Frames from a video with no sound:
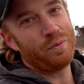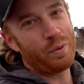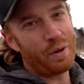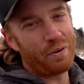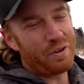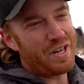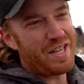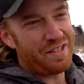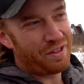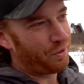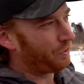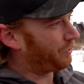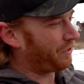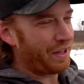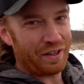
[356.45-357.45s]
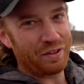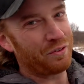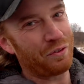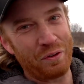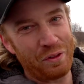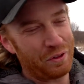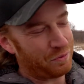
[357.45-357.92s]
and we, we get to play with it.
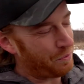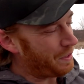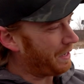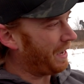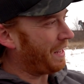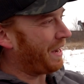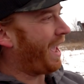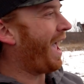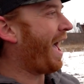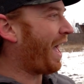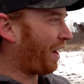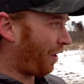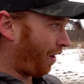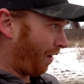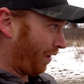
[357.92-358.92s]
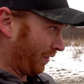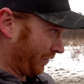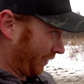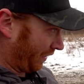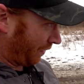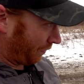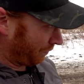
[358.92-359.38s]
Yeah. For this weekend at all,
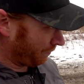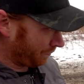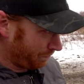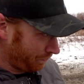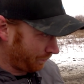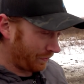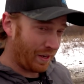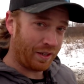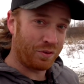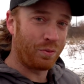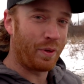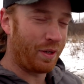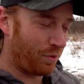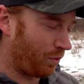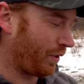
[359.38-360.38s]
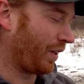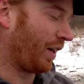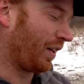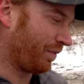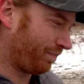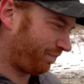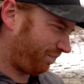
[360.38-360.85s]
so next yeah. week we'll get
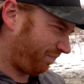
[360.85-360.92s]
her.